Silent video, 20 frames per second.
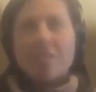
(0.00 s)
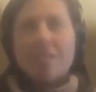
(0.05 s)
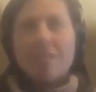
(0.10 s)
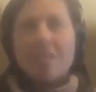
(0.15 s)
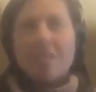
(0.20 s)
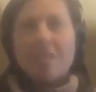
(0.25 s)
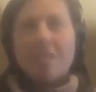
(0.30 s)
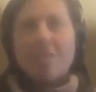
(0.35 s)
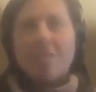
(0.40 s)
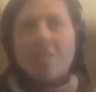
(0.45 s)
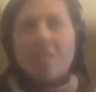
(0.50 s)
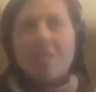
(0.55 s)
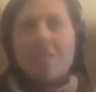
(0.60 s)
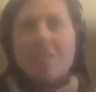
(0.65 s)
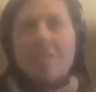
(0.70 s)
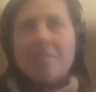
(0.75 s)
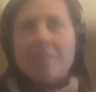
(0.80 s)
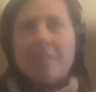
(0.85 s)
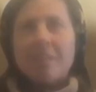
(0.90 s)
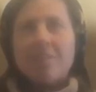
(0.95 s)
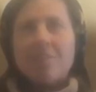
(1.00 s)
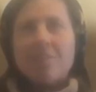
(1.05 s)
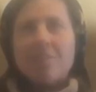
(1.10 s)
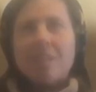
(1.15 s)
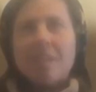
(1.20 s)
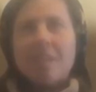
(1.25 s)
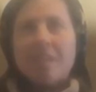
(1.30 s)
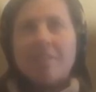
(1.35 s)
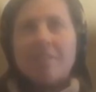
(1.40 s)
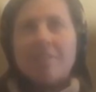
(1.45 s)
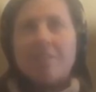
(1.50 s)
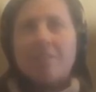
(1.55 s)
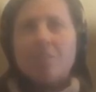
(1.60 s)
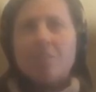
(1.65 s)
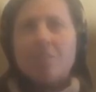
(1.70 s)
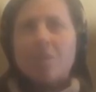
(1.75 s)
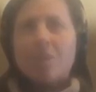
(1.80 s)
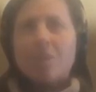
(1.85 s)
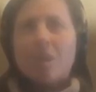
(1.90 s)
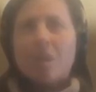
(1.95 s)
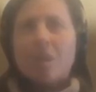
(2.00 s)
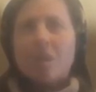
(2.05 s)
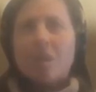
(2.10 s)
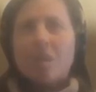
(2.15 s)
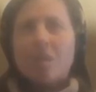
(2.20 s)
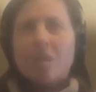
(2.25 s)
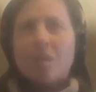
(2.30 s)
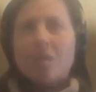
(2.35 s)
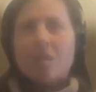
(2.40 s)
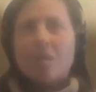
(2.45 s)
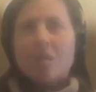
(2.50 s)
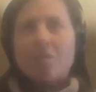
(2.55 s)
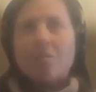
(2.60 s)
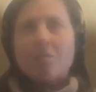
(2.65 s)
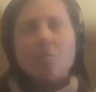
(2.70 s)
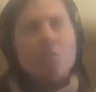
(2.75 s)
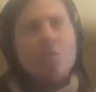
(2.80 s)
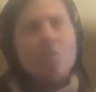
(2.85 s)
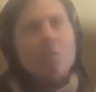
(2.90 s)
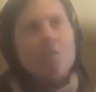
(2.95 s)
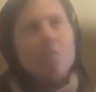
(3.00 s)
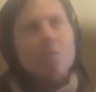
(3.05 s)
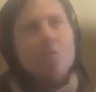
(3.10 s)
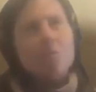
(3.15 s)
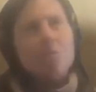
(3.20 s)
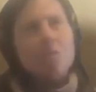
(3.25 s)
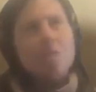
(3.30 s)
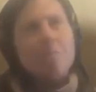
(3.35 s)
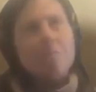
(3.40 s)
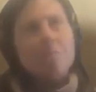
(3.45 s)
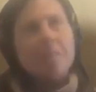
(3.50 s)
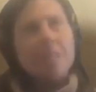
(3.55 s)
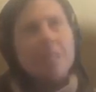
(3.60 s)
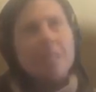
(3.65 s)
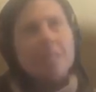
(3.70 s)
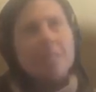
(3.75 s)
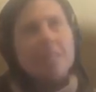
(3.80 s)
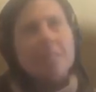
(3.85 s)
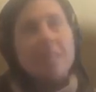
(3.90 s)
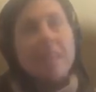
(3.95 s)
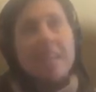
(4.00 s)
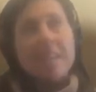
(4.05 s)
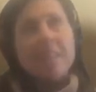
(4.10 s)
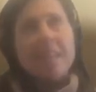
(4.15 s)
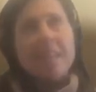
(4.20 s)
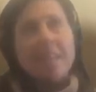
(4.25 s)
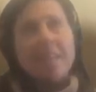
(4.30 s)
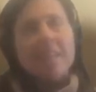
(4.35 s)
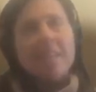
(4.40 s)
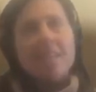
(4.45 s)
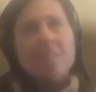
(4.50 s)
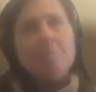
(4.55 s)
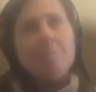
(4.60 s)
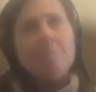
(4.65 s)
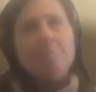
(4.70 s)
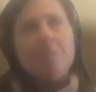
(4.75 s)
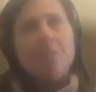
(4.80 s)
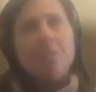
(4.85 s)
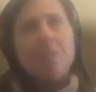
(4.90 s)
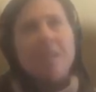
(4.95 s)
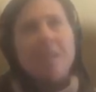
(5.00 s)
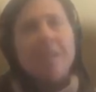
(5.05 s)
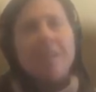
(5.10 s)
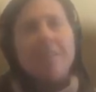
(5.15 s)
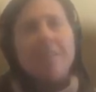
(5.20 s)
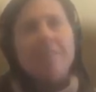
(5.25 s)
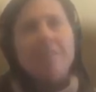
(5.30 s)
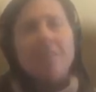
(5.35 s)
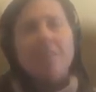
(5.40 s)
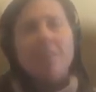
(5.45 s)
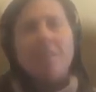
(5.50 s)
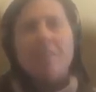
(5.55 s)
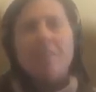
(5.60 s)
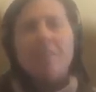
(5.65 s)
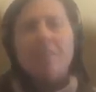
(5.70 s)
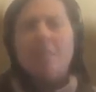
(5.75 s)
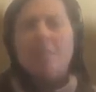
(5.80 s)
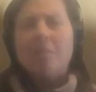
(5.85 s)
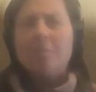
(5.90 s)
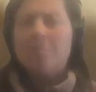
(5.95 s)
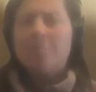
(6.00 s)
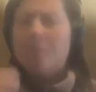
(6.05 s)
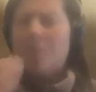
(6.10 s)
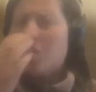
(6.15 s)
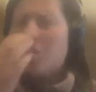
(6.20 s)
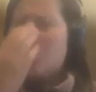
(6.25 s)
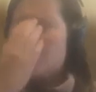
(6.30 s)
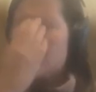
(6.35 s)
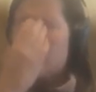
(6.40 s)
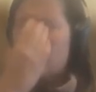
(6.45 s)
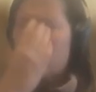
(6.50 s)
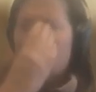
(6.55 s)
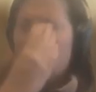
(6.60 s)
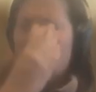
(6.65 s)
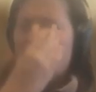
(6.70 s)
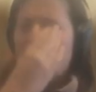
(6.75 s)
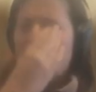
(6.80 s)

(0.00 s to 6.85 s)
do think, as somebody who's kind of gone through something like that, as people have, I've come a little bit